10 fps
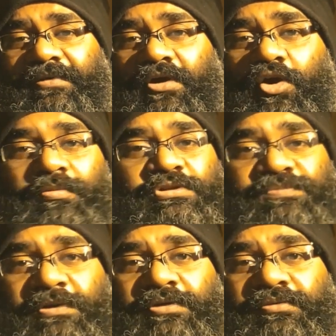Cobalt
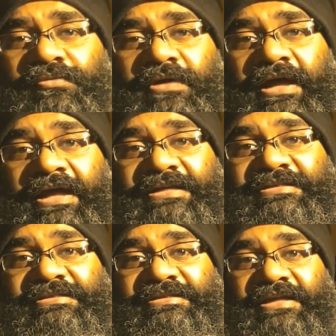Blue
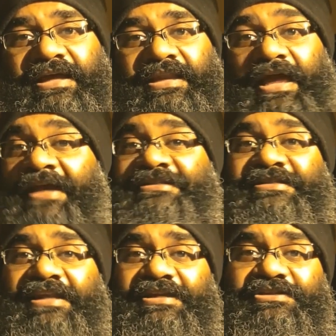has an
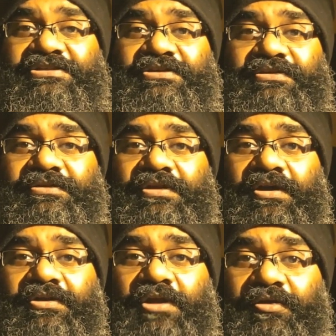excellent
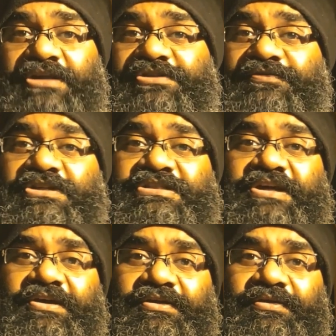narrative design.